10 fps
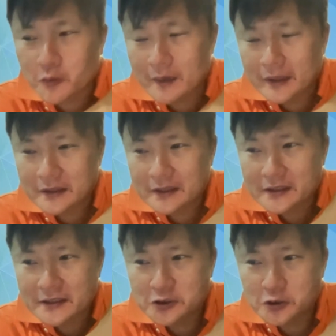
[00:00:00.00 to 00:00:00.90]
what I'm getting
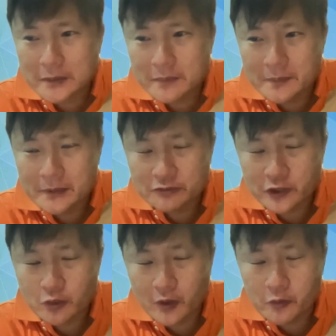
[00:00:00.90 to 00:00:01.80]
here is to be
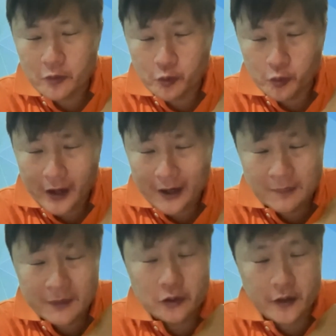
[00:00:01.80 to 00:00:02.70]
purposeful in what we are
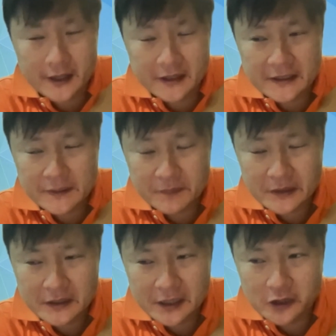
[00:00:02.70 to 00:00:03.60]
clumping together
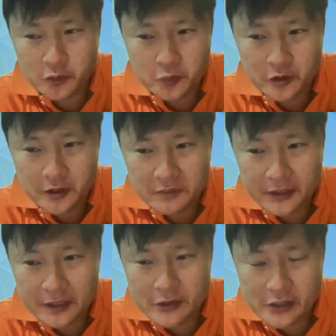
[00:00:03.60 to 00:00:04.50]
and don't put
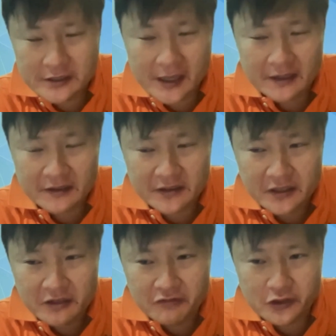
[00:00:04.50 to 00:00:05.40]
images and
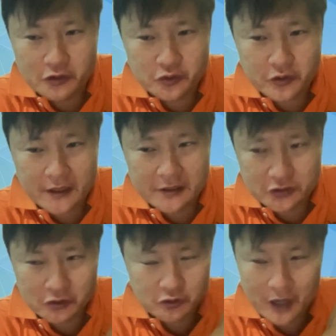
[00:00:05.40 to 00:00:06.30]
videos together.
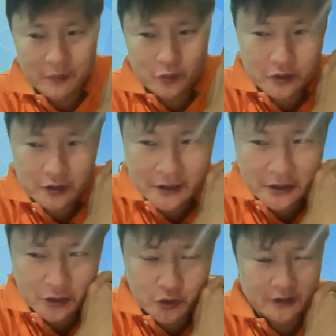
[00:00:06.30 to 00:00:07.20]
So I'm totally
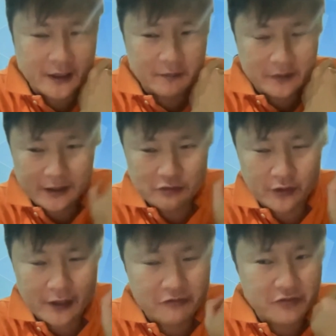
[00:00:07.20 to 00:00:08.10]
good on that. Thanks for
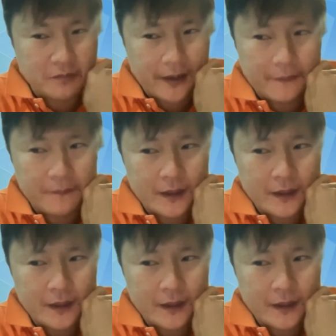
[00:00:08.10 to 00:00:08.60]
that feedback.